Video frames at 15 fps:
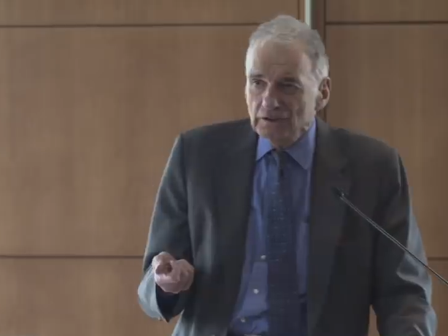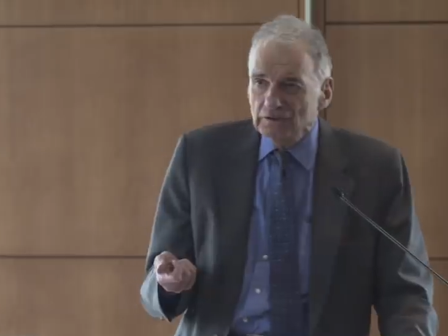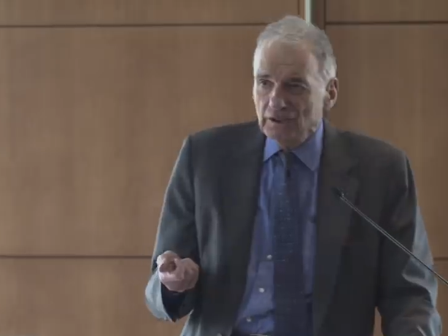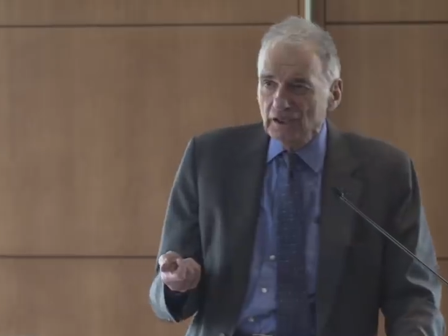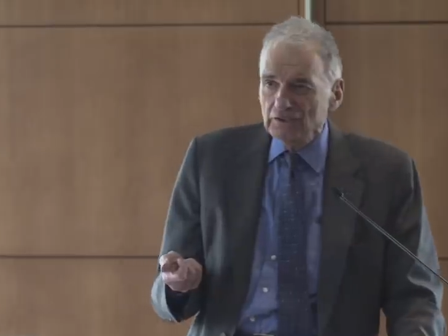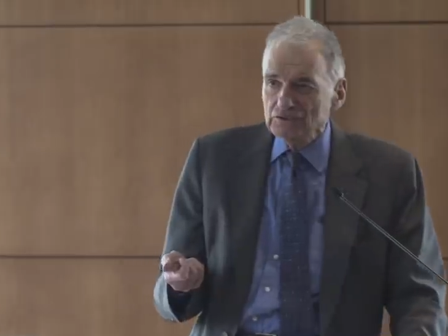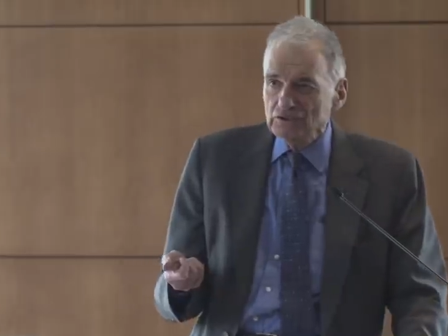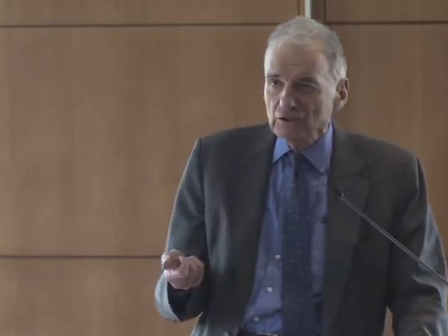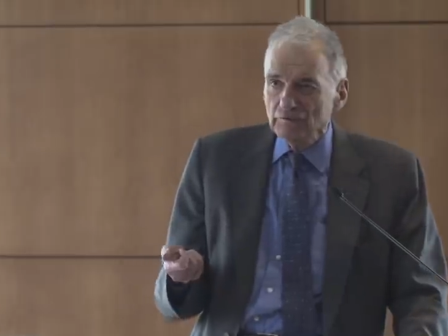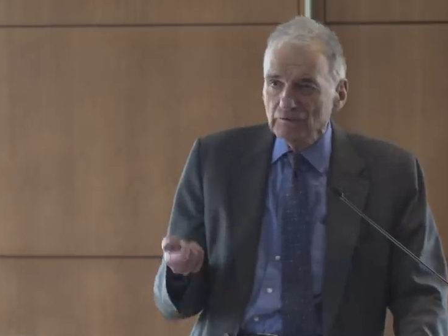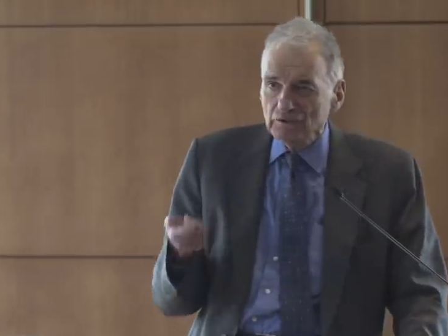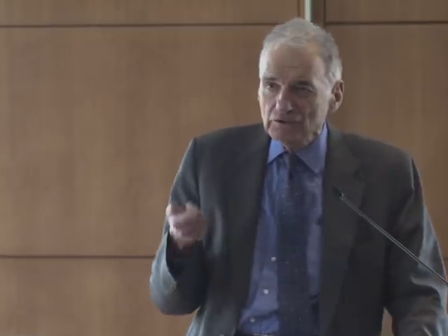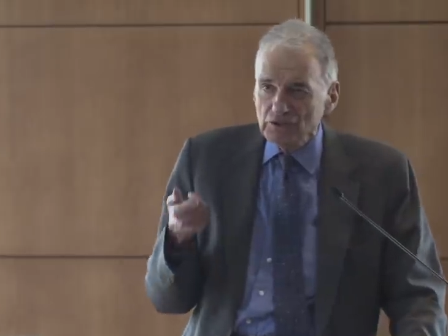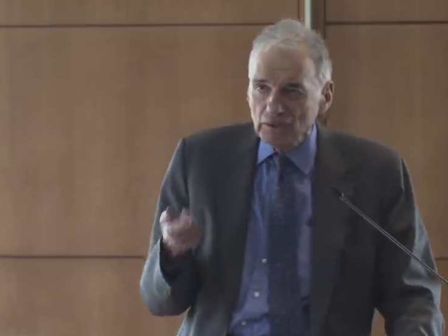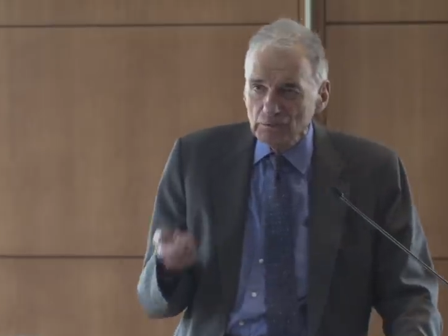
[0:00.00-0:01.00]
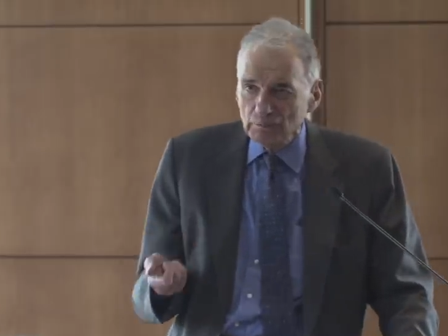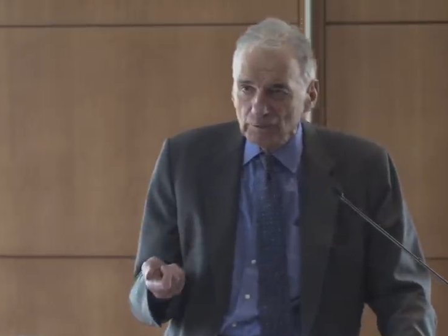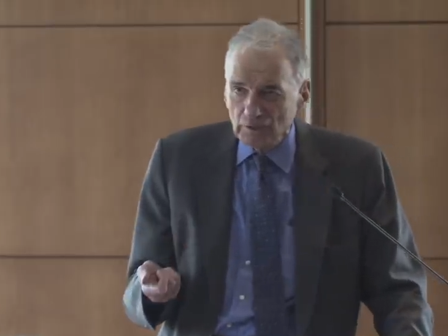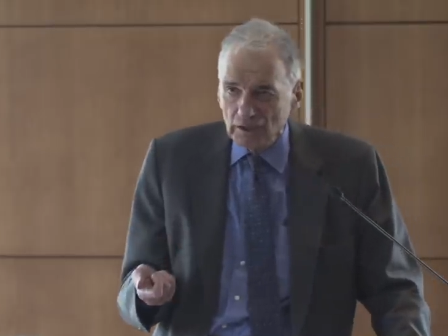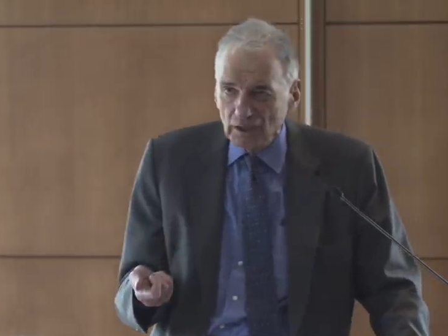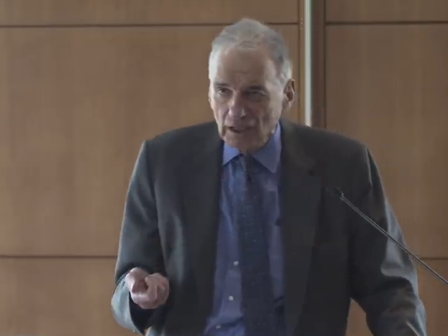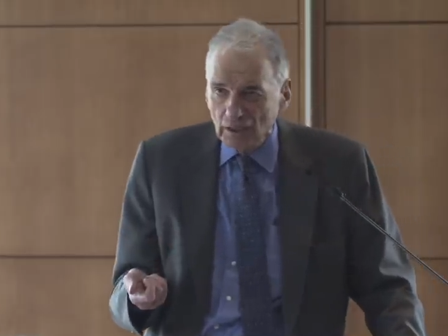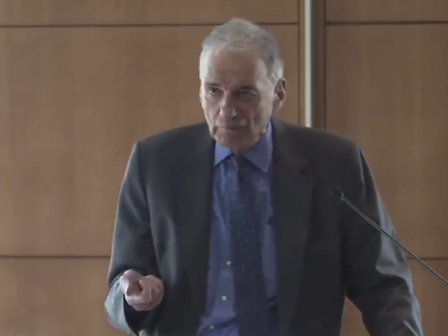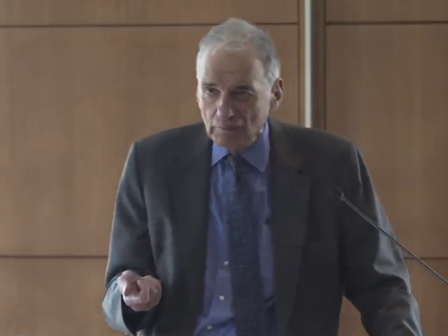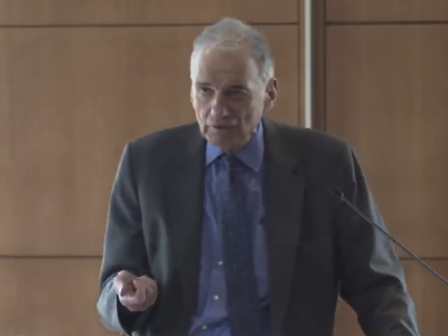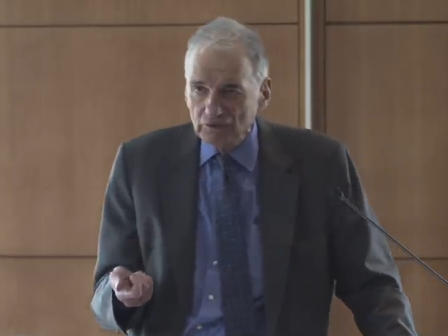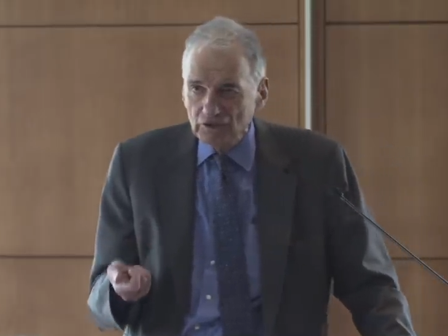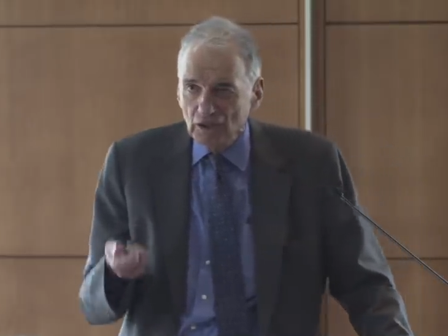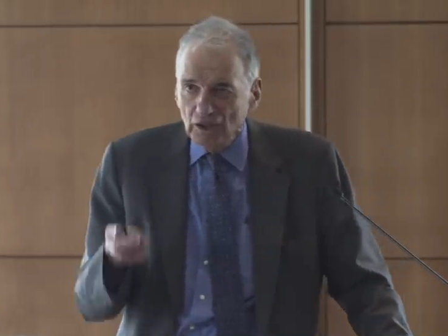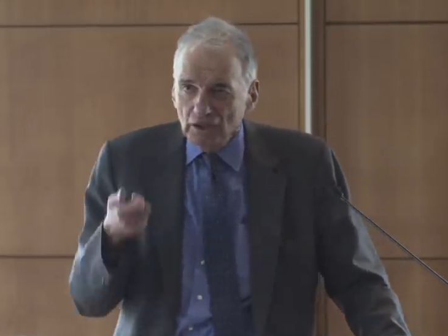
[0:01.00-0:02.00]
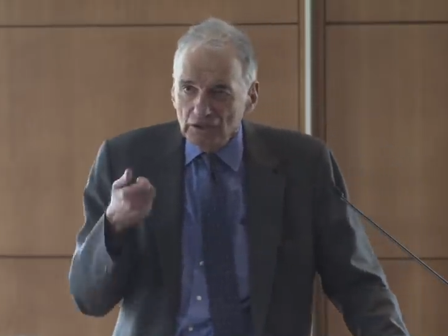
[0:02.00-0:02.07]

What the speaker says: the attention of the Chamber of Commerce,